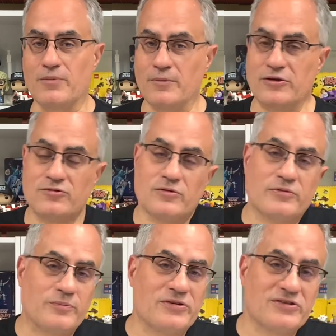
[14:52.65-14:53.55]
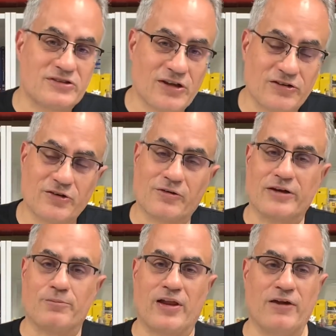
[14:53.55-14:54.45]
I mean, YouTube's been such a
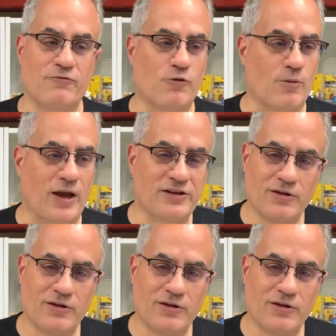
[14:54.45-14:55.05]
great platform. I